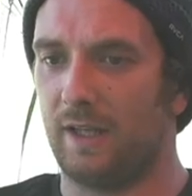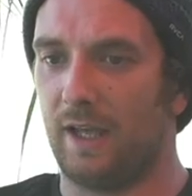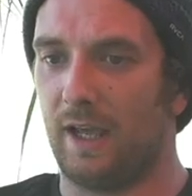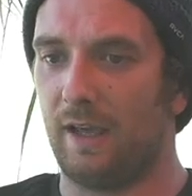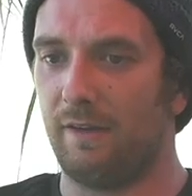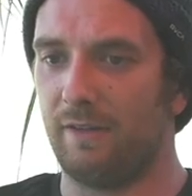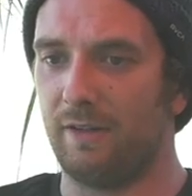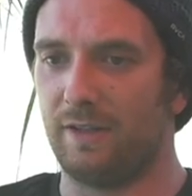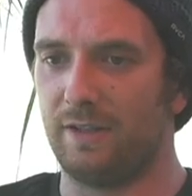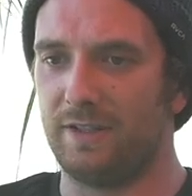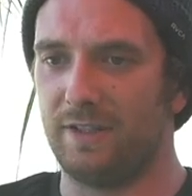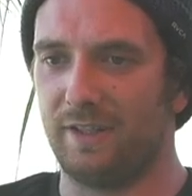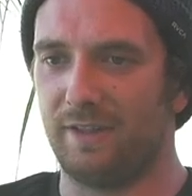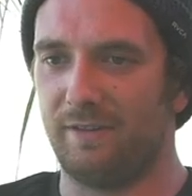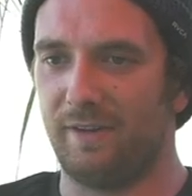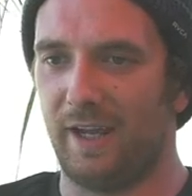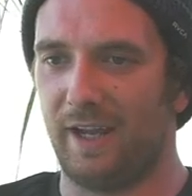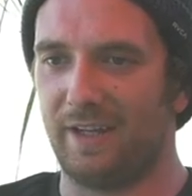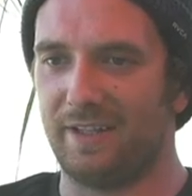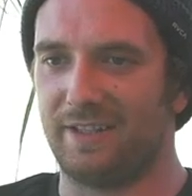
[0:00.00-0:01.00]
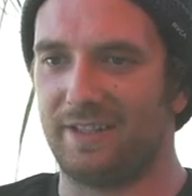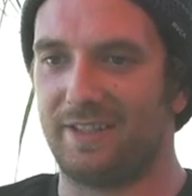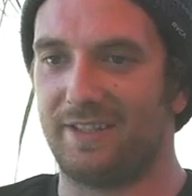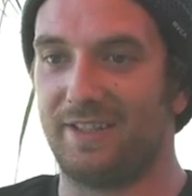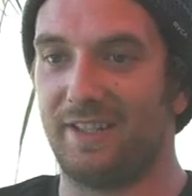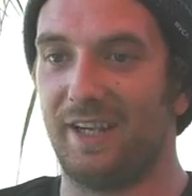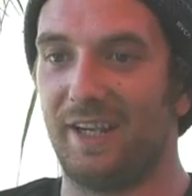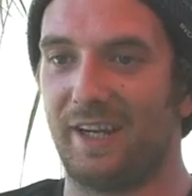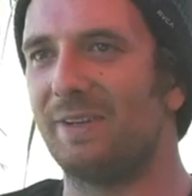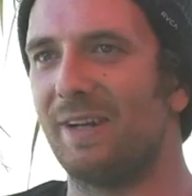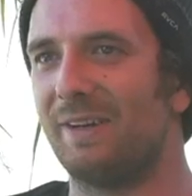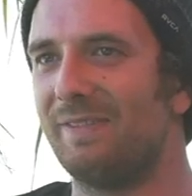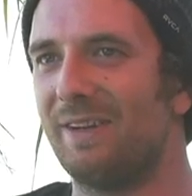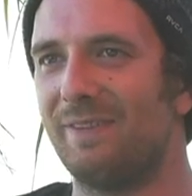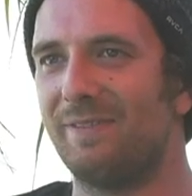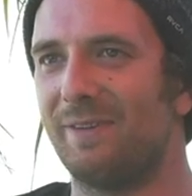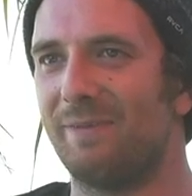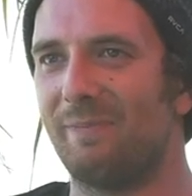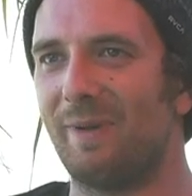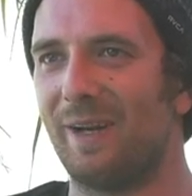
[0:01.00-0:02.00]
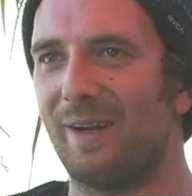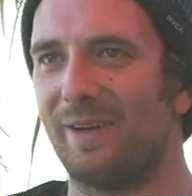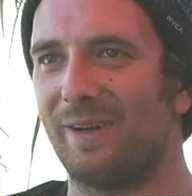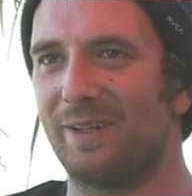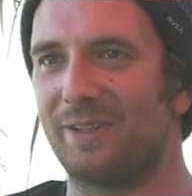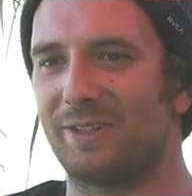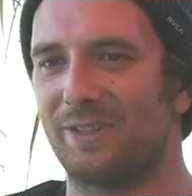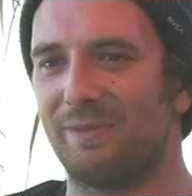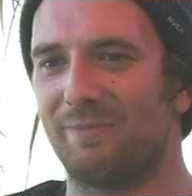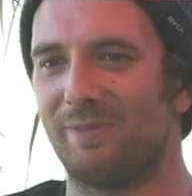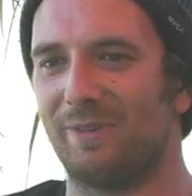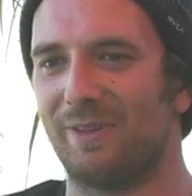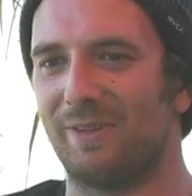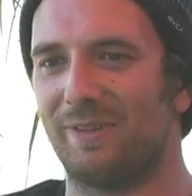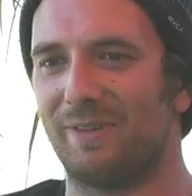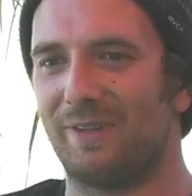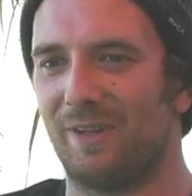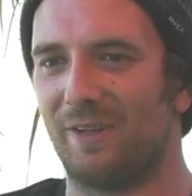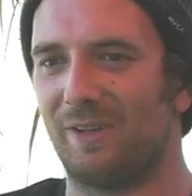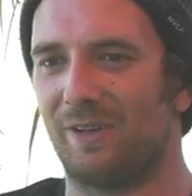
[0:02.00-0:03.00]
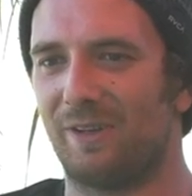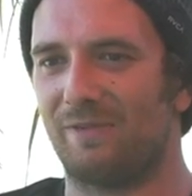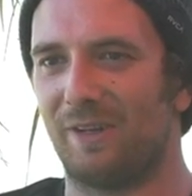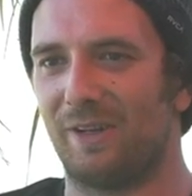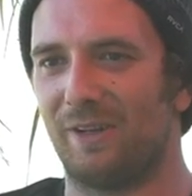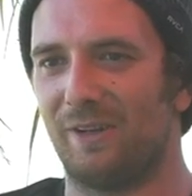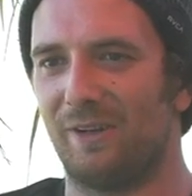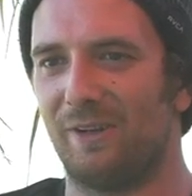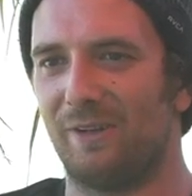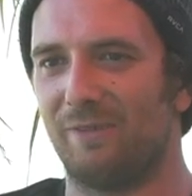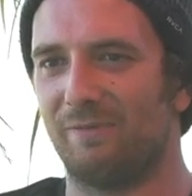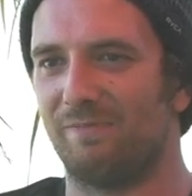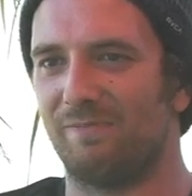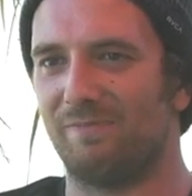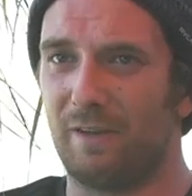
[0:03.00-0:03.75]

Having Lizzie in the van is sick. I've never been on a trip with a girl.